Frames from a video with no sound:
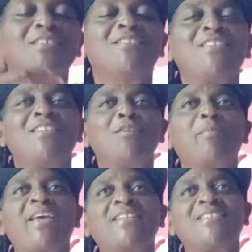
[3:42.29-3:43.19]
she did
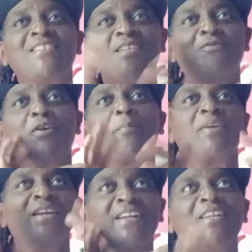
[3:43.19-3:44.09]
my teeth for
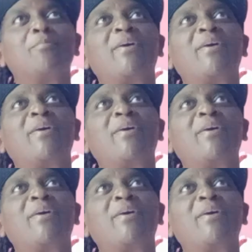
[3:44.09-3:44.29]
me, clean